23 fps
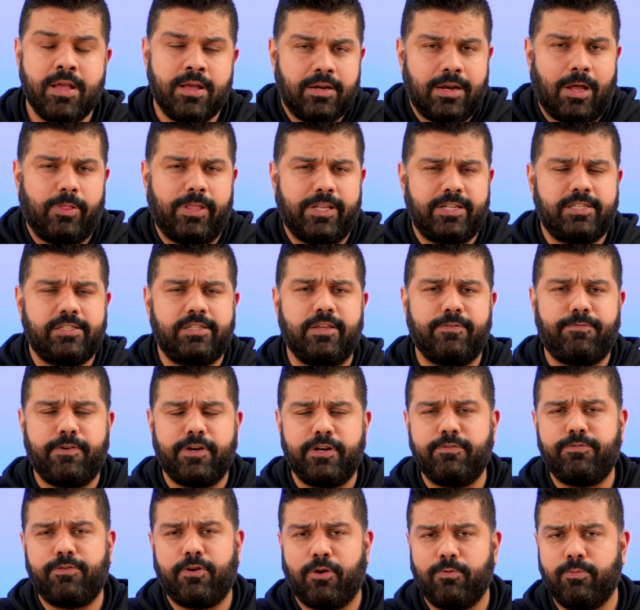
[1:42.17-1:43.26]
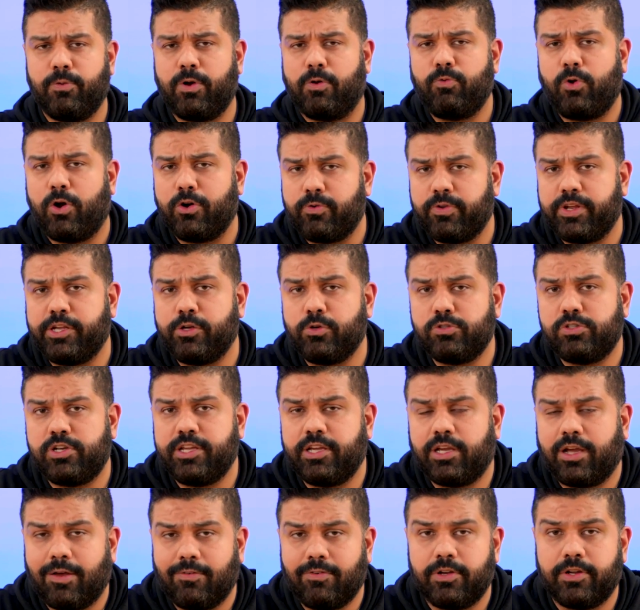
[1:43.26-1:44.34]
Now, this is different from what we usually
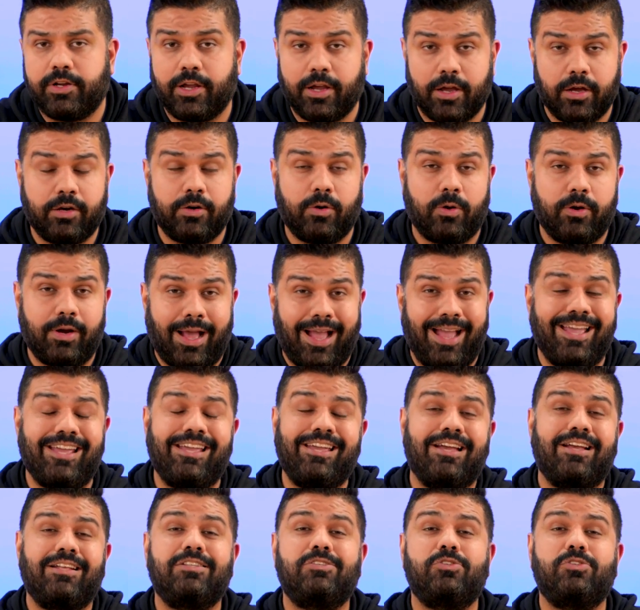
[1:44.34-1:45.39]
cover here on iGyaan.